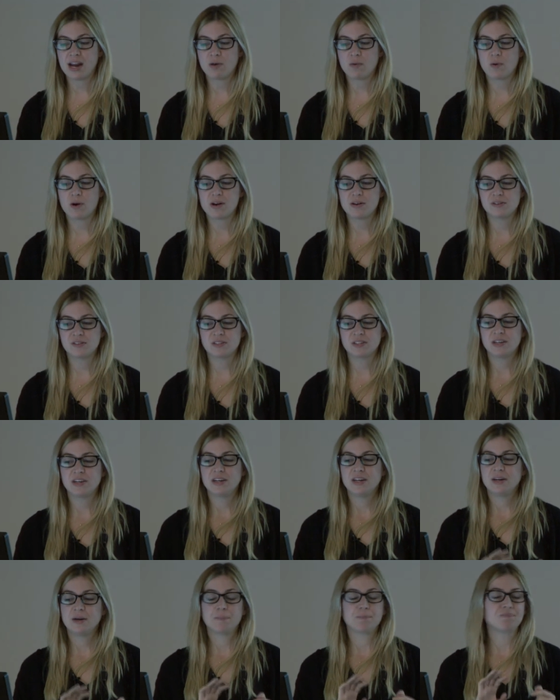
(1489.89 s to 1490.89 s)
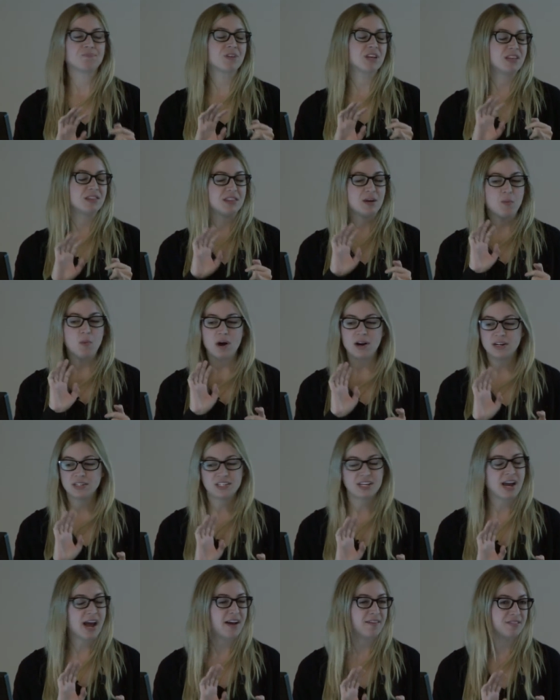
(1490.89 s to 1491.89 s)
it was they wanted
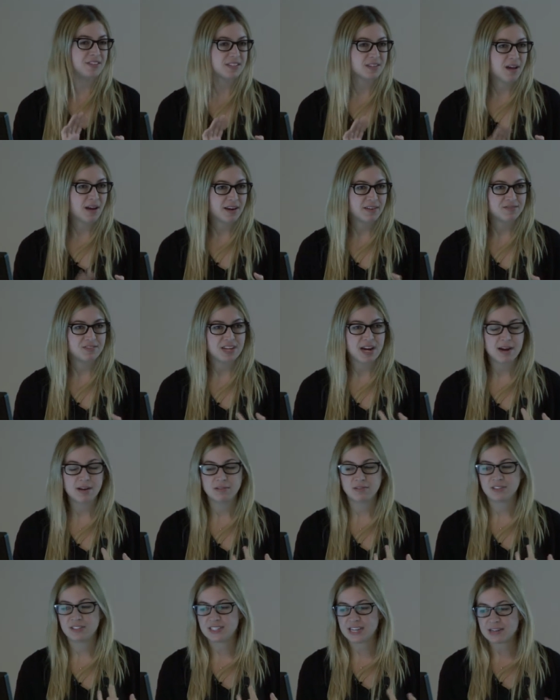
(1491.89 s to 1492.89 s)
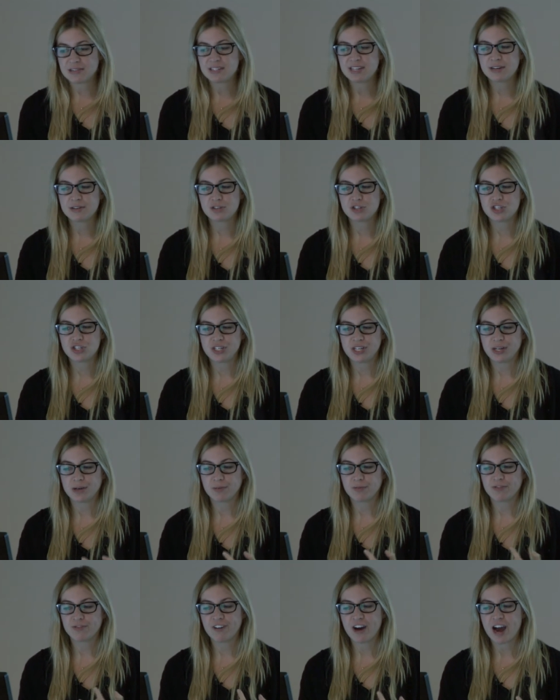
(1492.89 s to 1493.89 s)
to have this kind of down, downtown chic
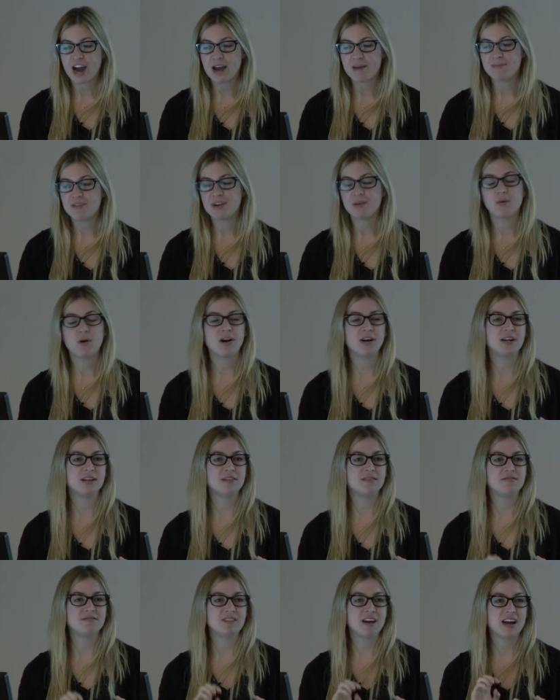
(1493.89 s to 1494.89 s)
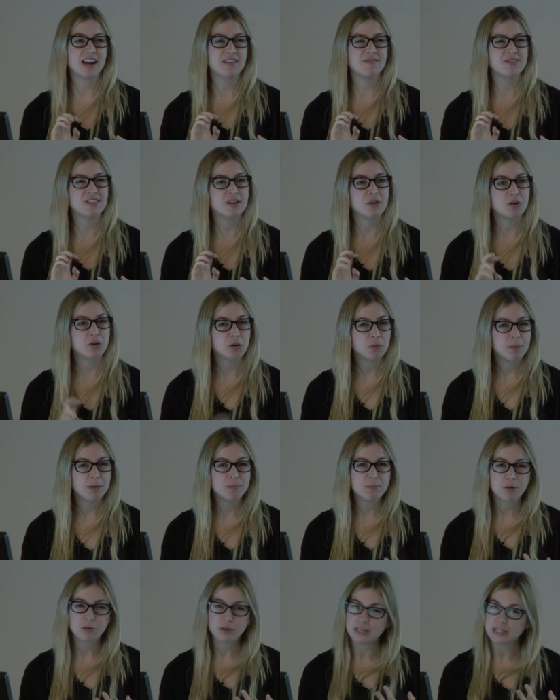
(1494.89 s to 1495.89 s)
vibe. They wanted kind of the
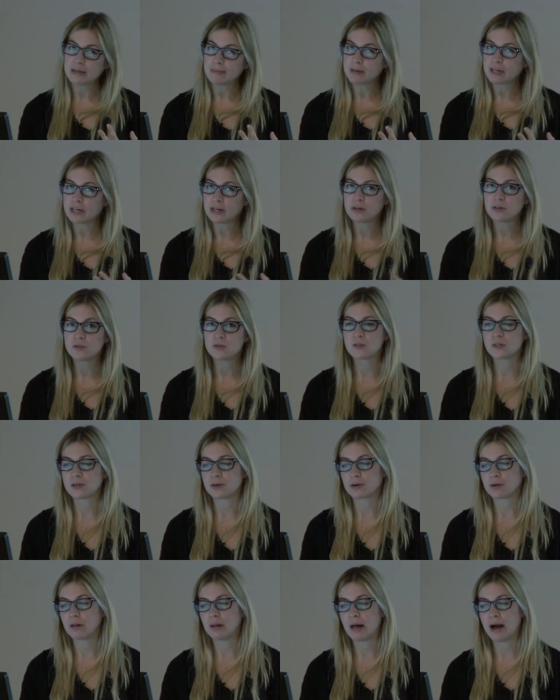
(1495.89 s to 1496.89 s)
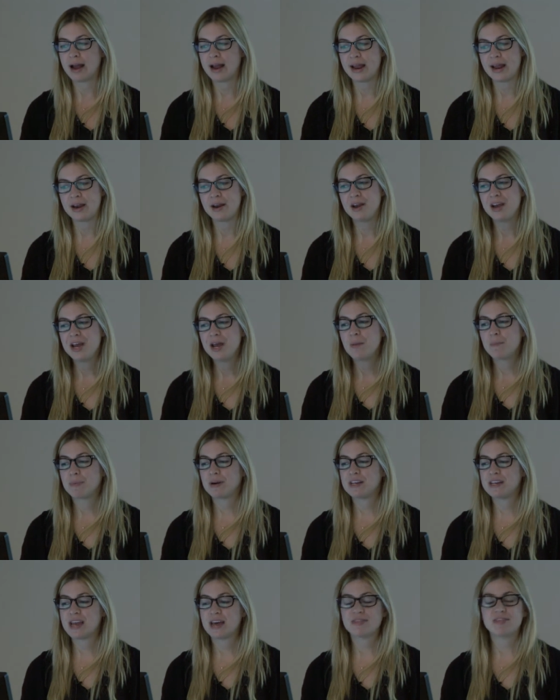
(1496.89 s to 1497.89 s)
urban bohemian who's their client,
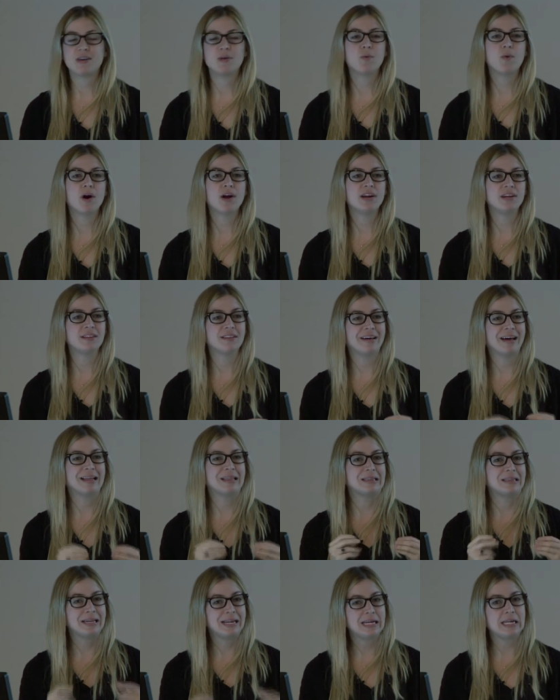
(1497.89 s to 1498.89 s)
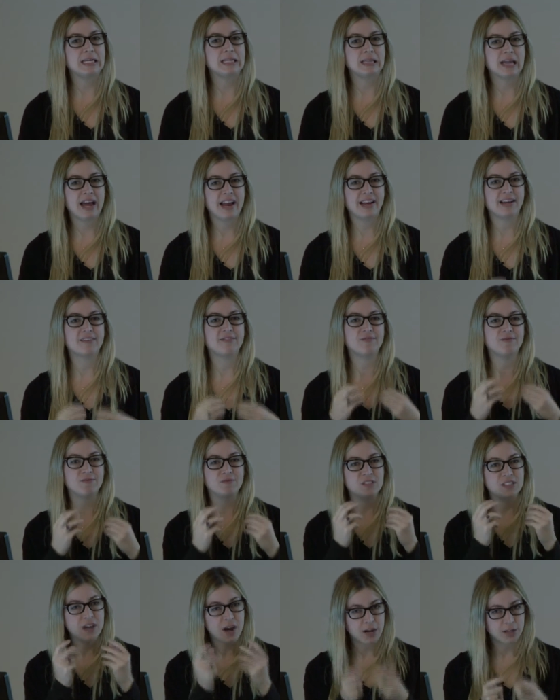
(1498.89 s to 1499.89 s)
but yet they wanted a ladylike
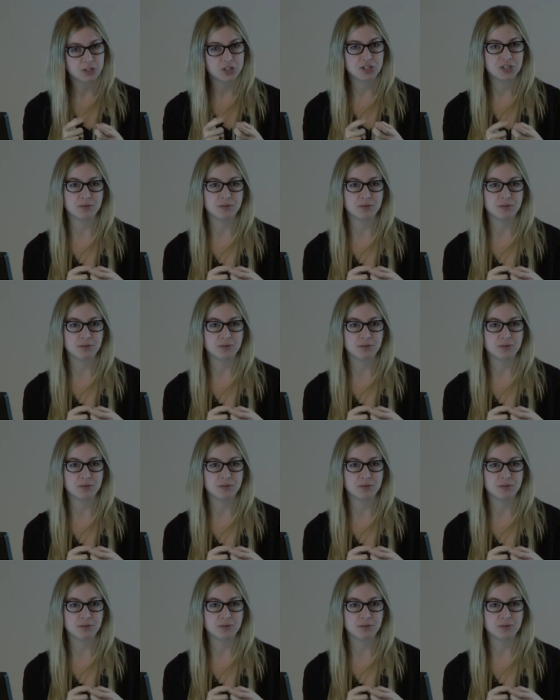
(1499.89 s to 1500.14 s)
touch